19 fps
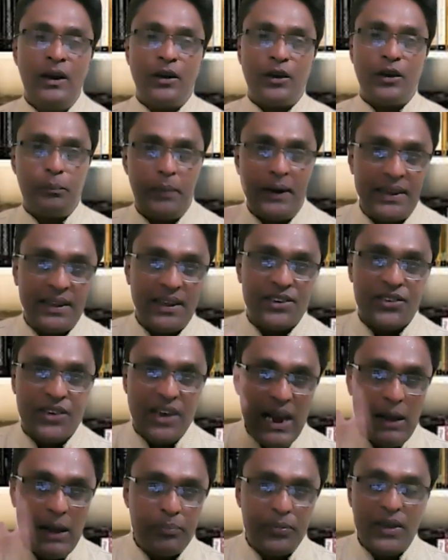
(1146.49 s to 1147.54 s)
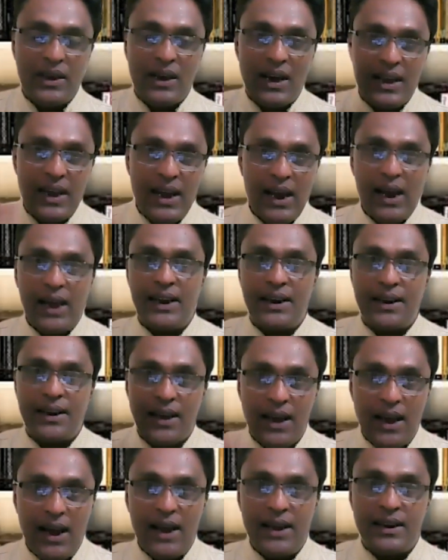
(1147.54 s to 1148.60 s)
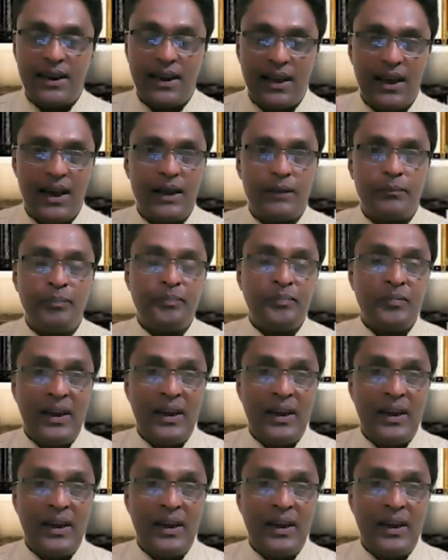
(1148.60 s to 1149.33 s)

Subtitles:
repeating the same thing again and again and again.